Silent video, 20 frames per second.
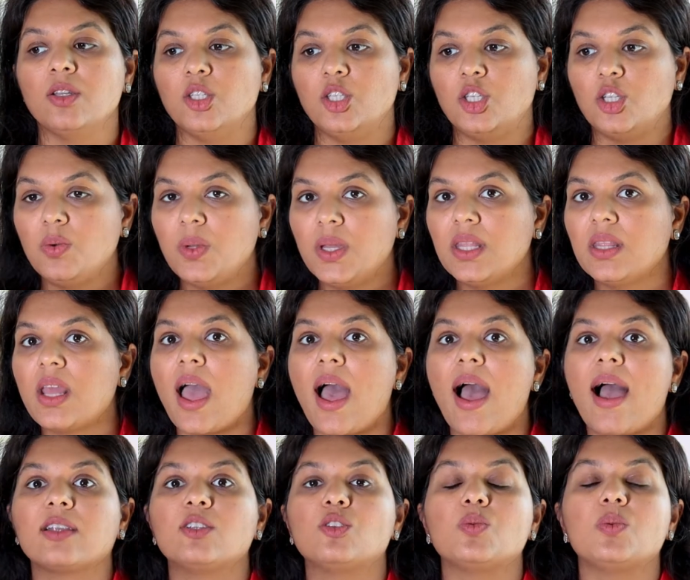doing the
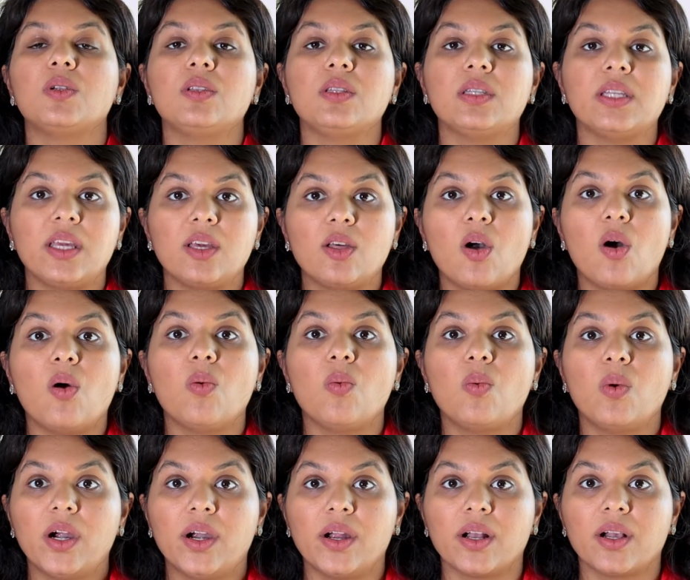actual legal
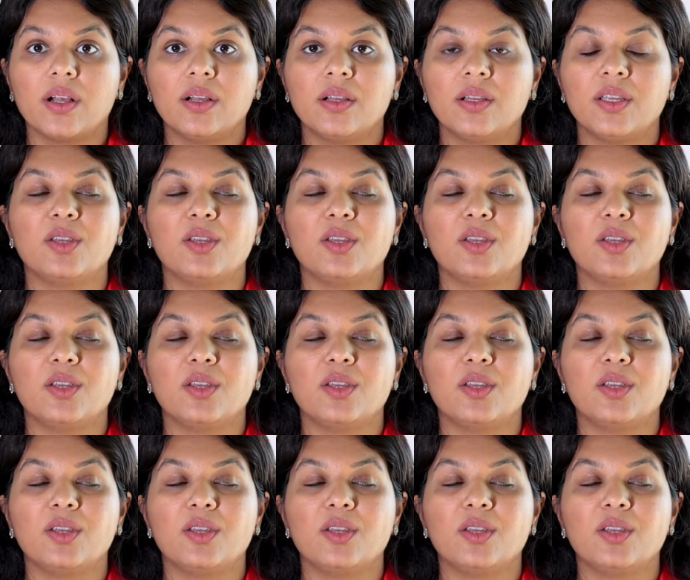work.